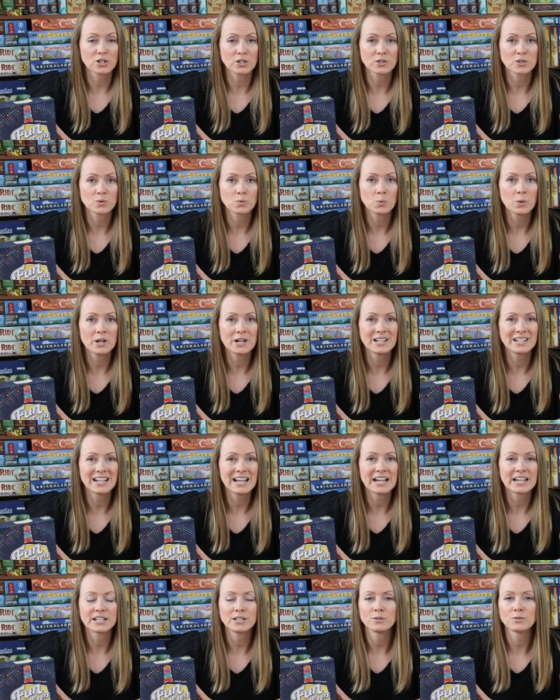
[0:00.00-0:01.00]
Just One.
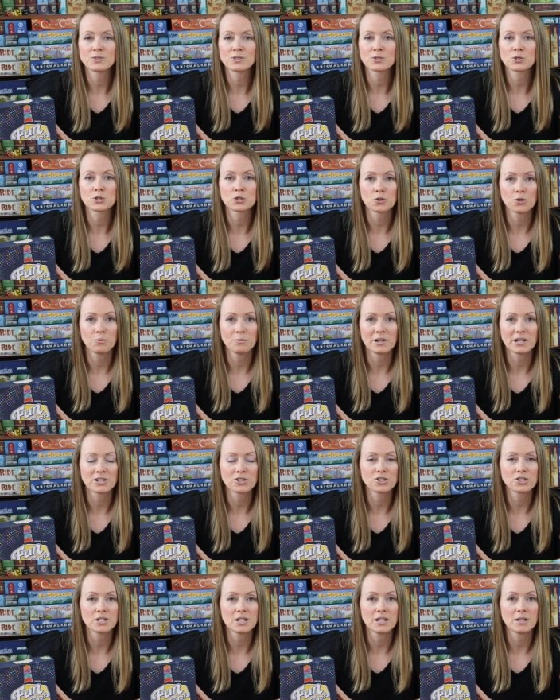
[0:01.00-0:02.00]
I use it so
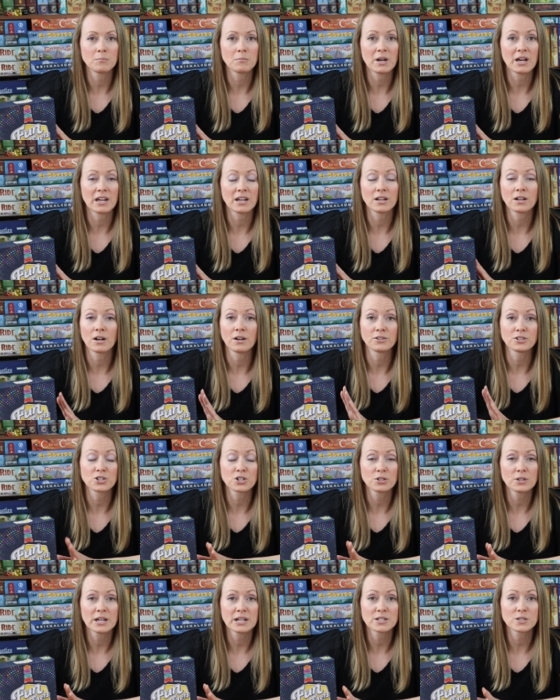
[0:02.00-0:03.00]
much in my
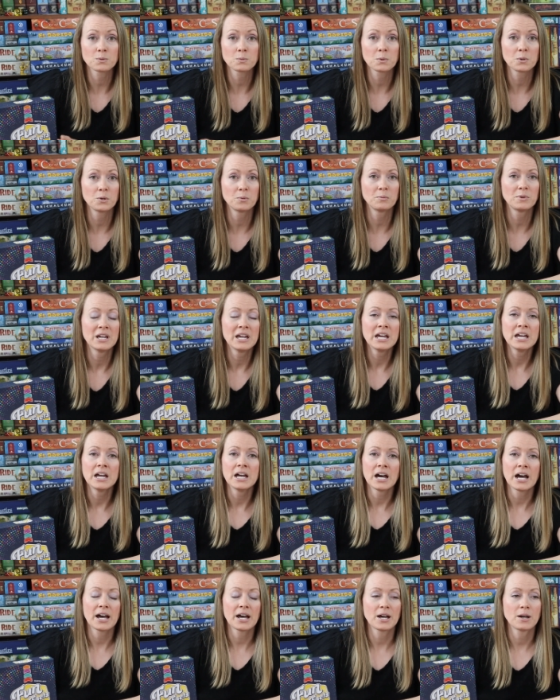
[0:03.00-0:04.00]
college classroom.
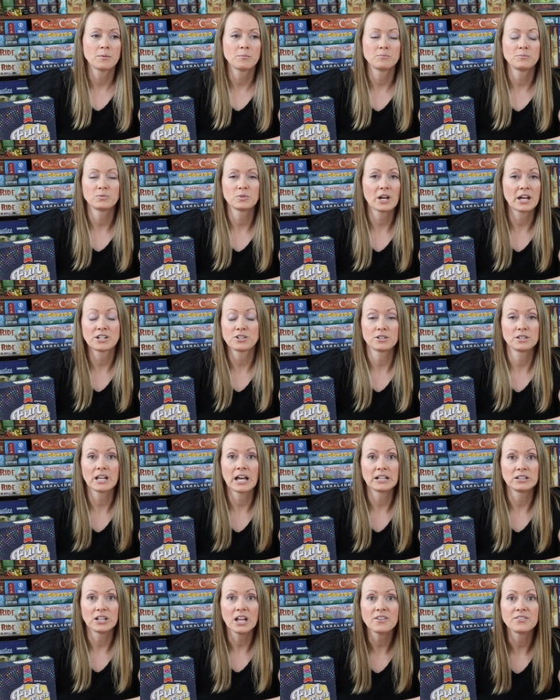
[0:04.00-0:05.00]
Um, I,
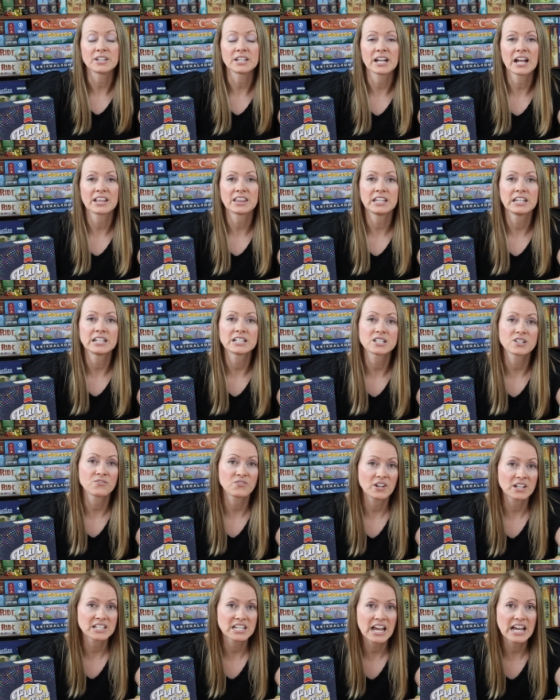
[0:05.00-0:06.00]
I love it. I think it's a
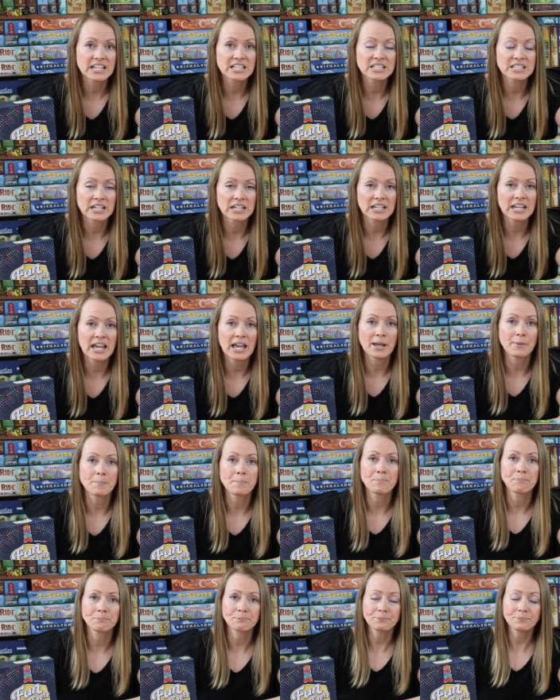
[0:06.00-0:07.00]
fantastic
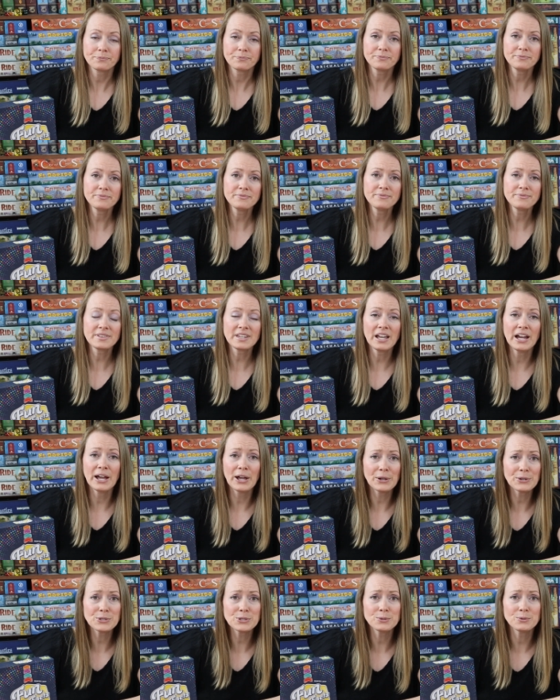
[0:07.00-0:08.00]
game. I
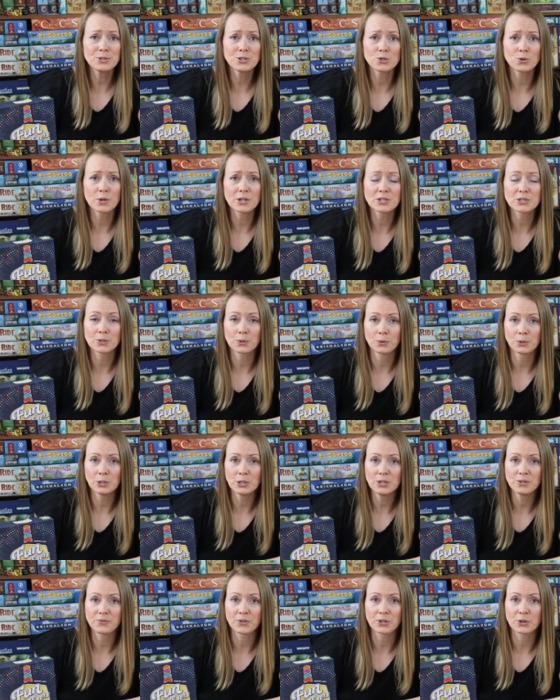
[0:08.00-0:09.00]
also enjoy So
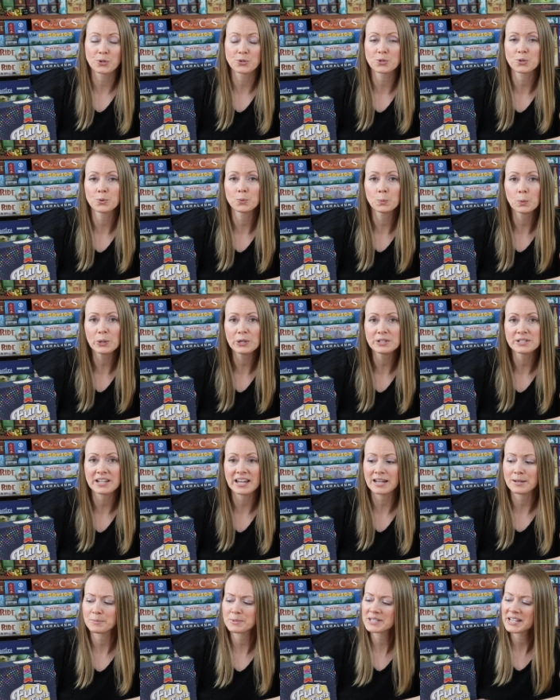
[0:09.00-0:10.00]
Clover. Those are word
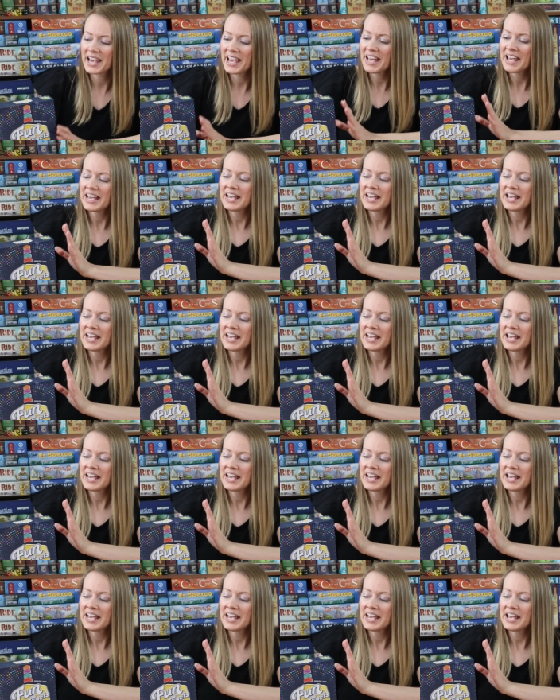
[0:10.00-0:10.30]
games.